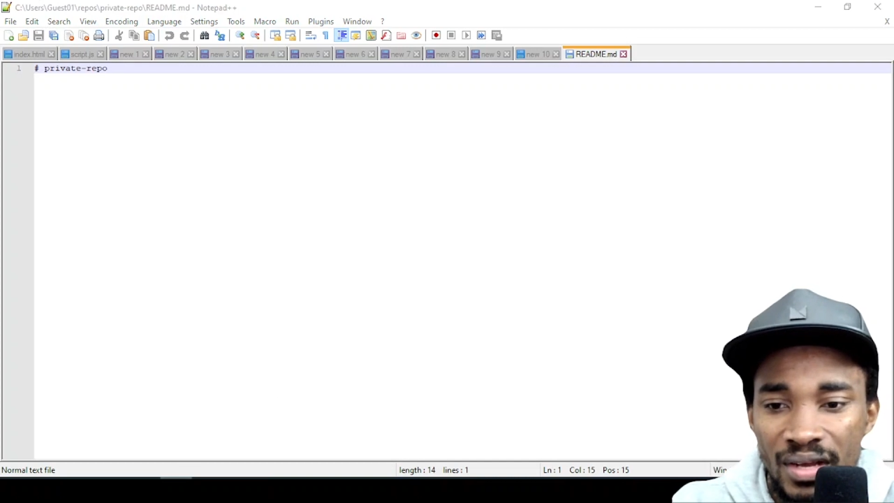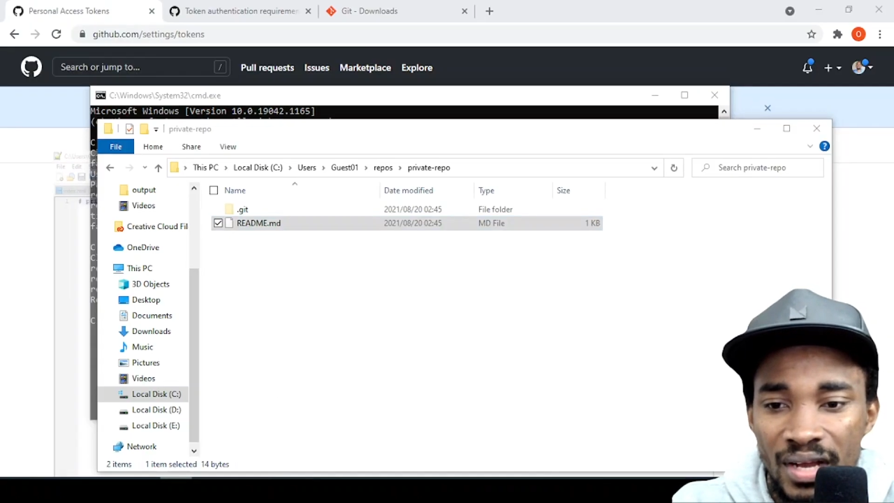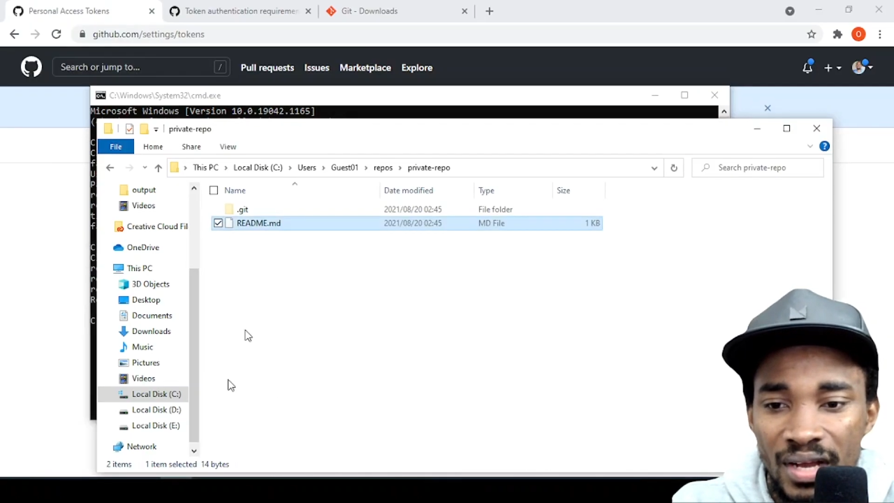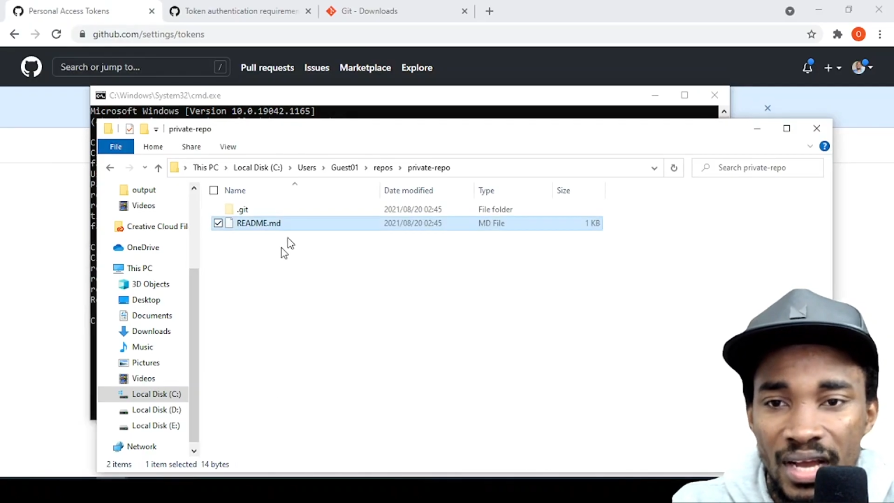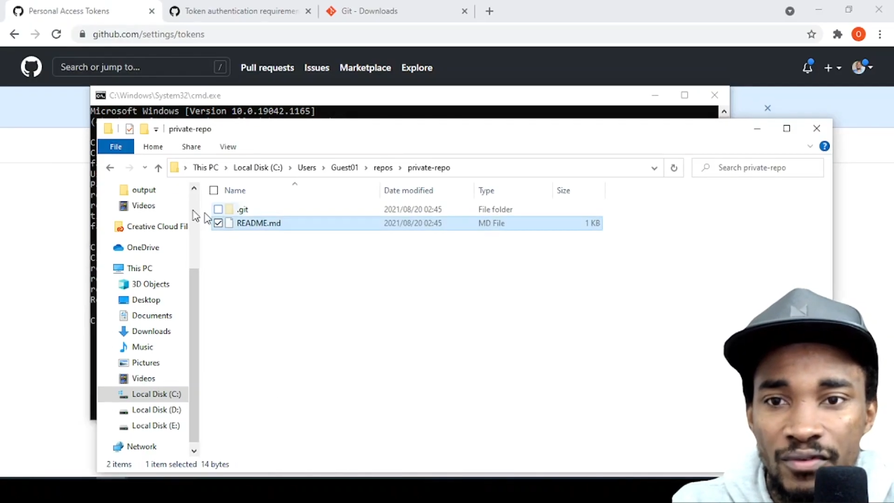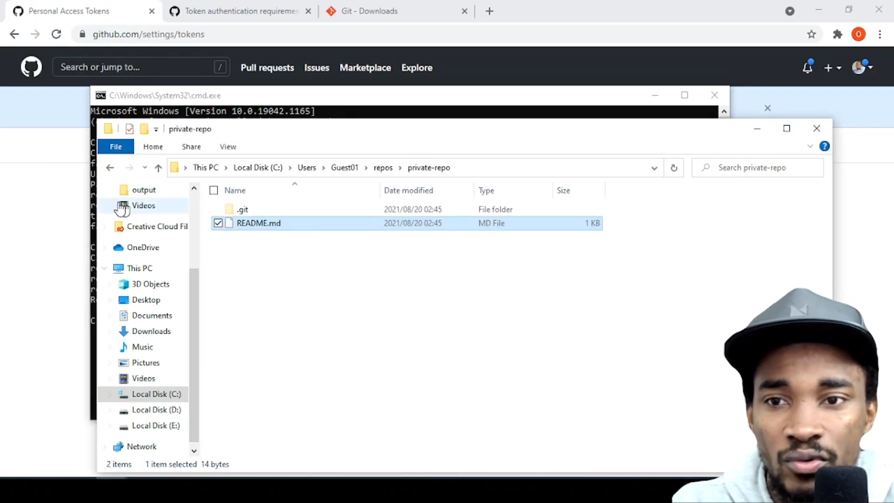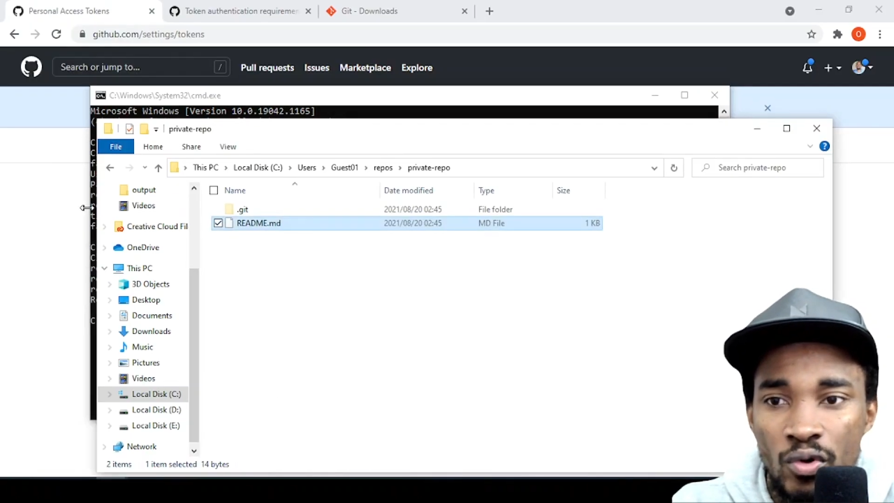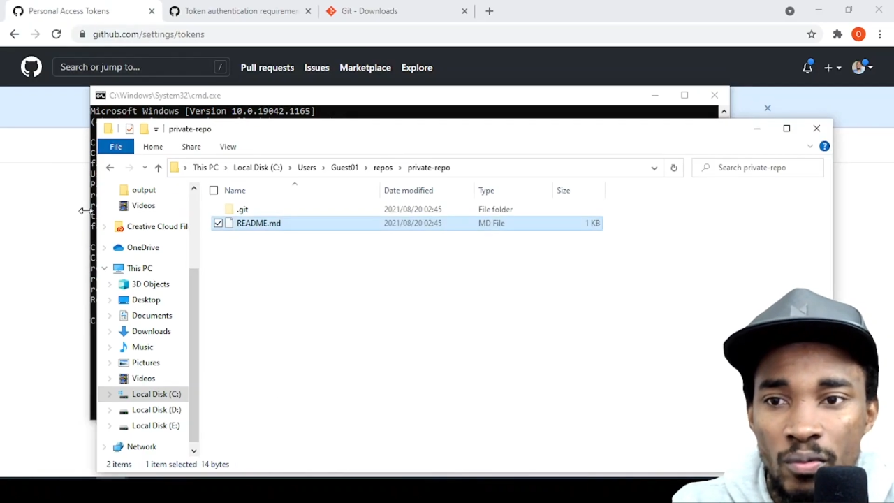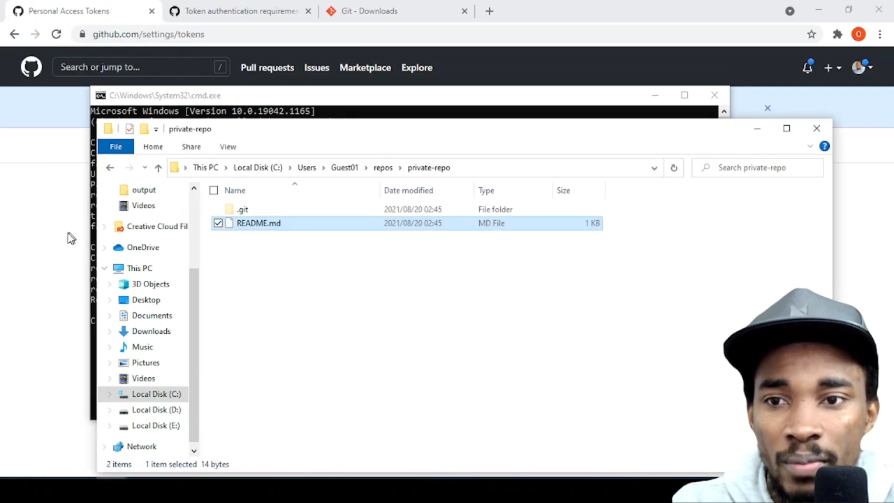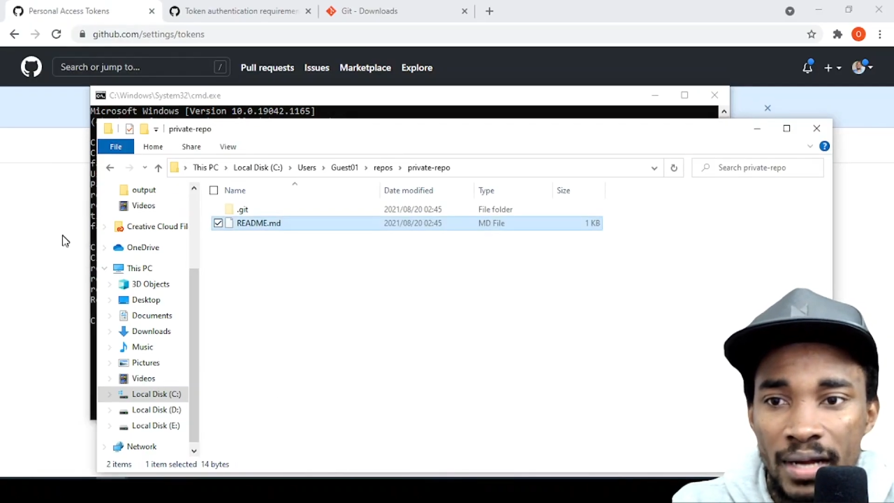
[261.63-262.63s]
and if you
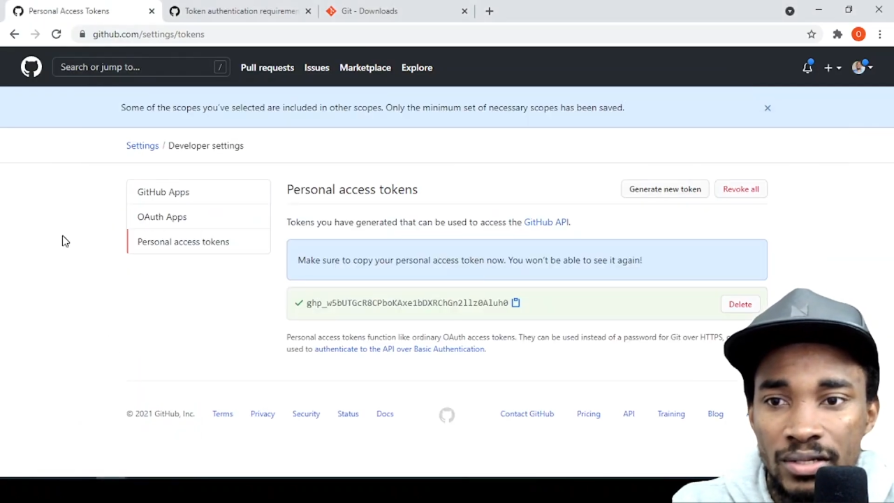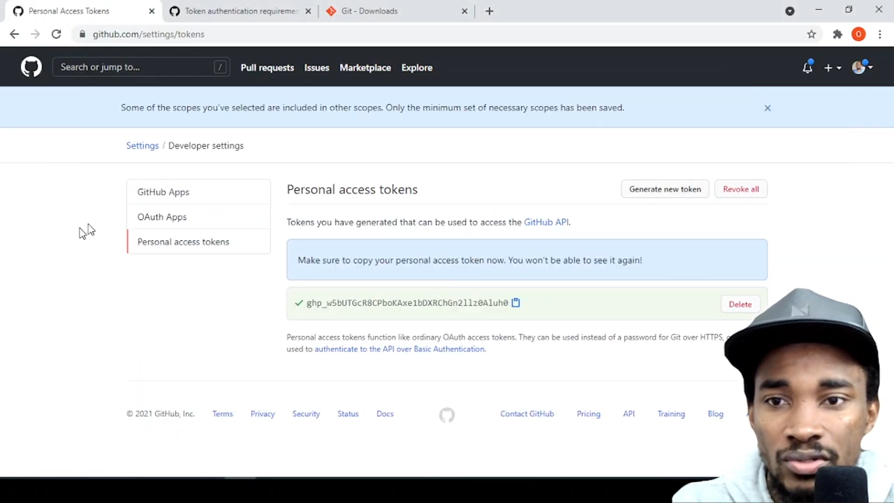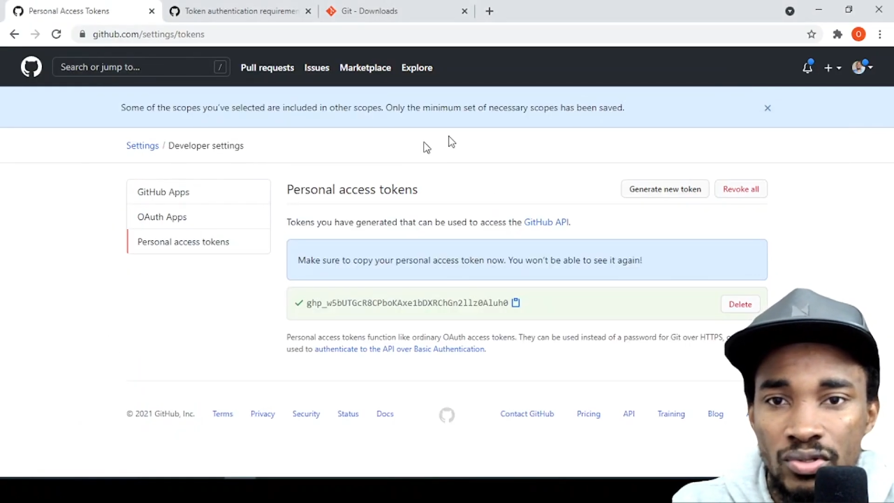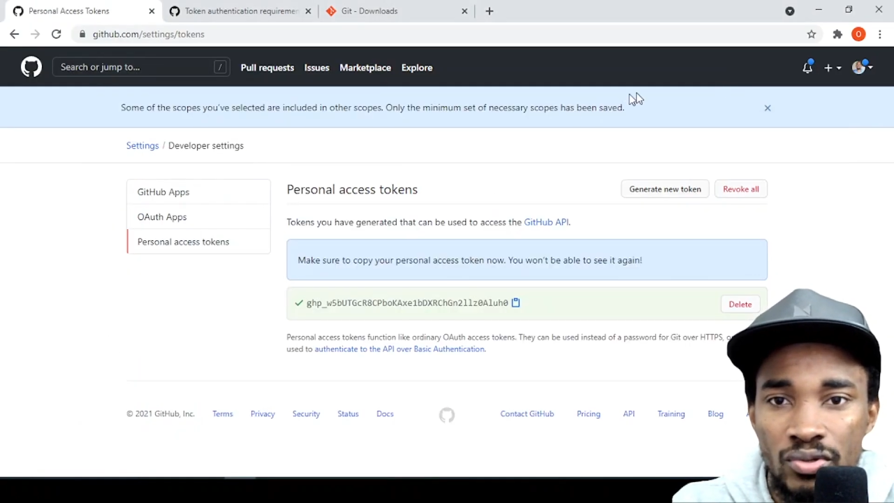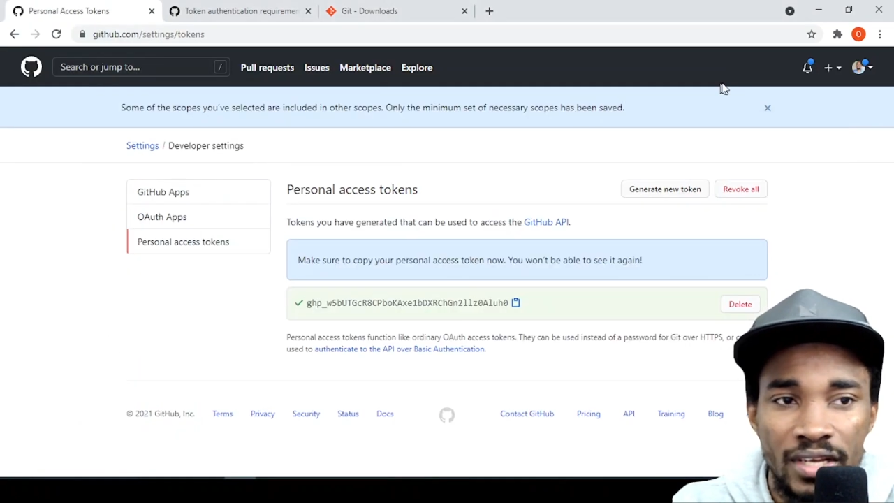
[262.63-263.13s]
go back to,